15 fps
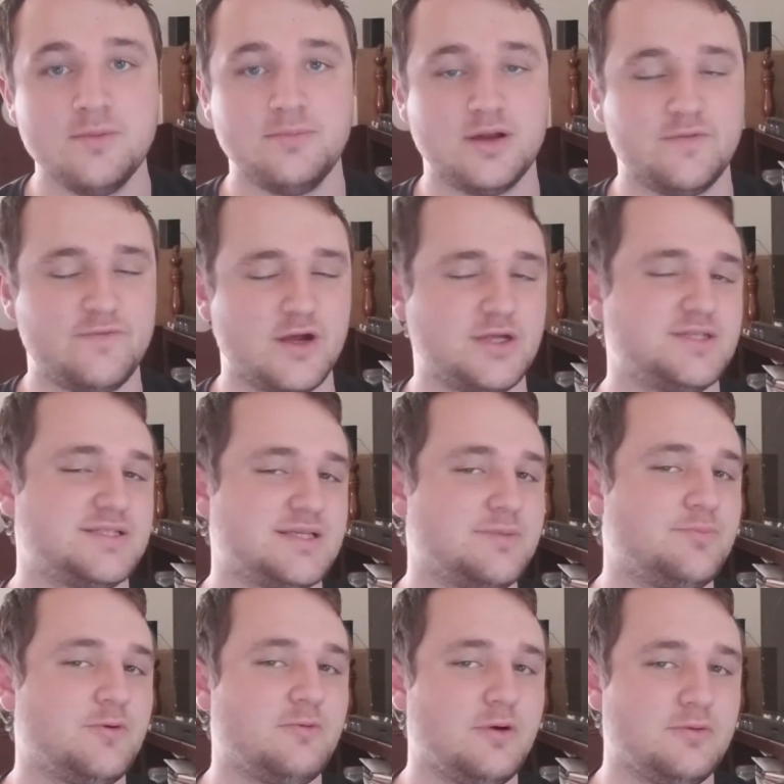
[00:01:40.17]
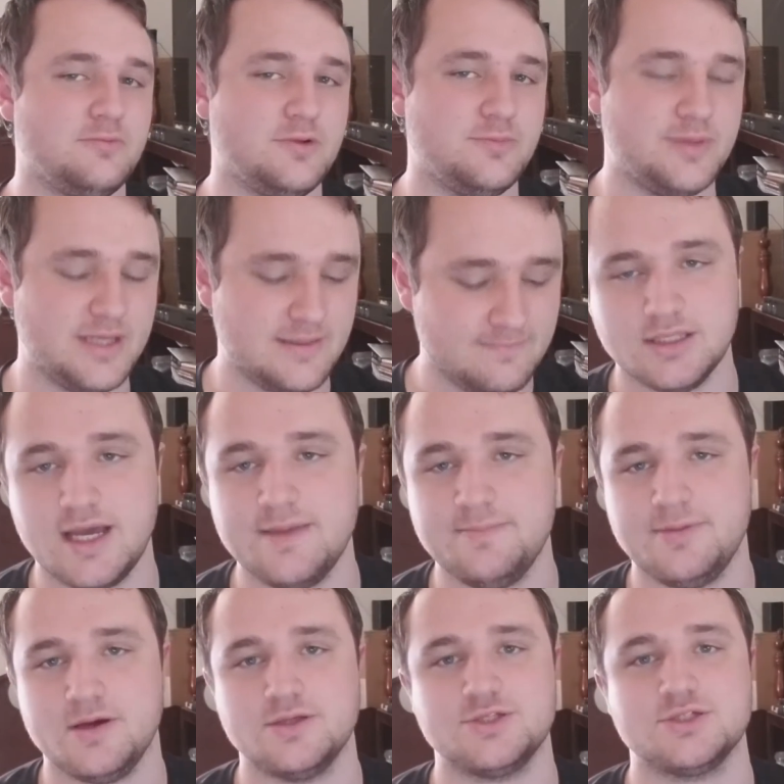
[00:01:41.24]
But a very simple one would be light
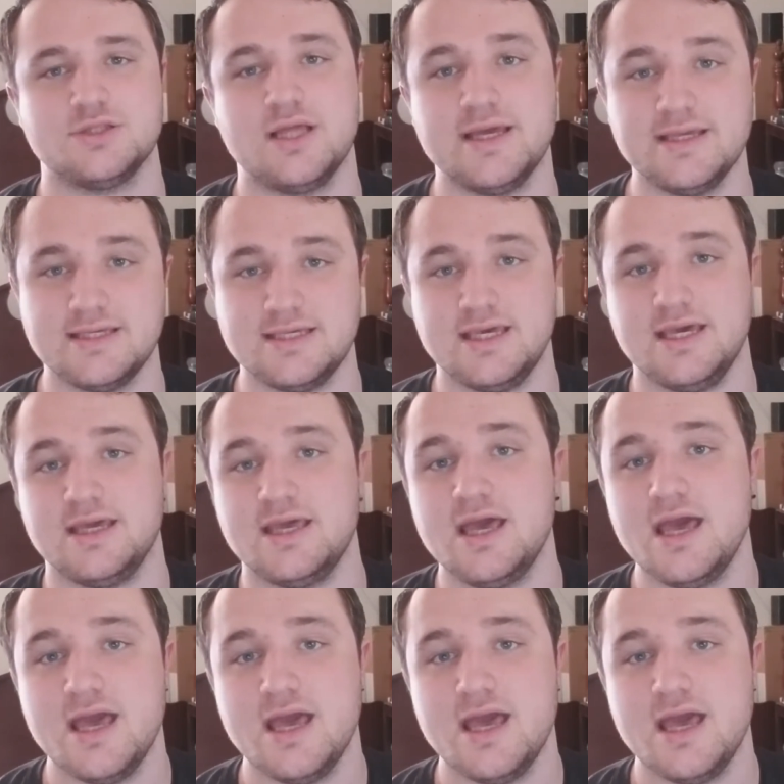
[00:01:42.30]
punch, light kick,